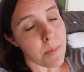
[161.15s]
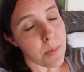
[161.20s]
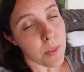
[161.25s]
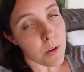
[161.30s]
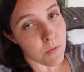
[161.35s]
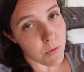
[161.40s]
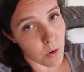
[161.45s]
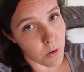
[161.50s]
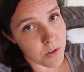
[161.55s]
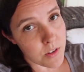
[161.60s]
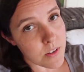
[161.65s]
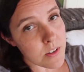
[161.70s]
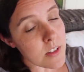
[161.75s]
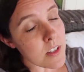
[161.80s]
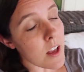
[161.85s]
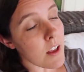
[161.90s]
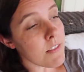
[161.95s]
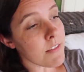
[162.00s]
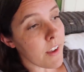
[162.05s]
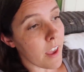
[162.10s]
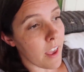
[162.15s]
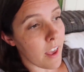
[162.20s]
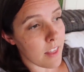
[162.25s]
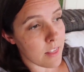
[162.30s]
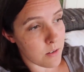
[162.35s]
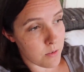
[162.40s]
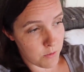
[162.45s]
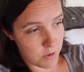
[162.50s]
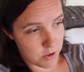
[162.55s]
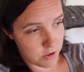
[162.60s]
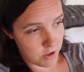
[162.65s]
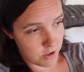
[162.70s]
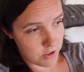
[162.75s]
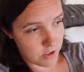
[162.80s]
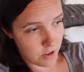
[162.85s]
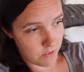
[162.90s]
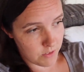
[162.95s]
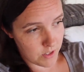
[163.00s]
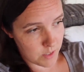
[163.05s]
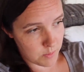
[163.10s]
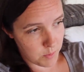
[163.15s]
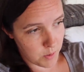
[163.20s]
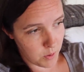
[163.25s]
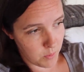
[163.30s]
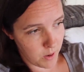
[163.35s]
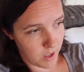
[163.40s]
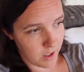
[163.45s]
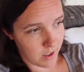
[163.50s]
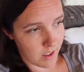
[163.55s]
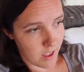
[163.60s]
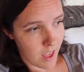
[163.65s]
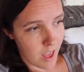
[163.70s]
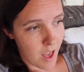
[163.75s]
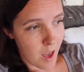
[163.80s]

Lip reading: The frozen stuff and the refrigerator stuff is put away.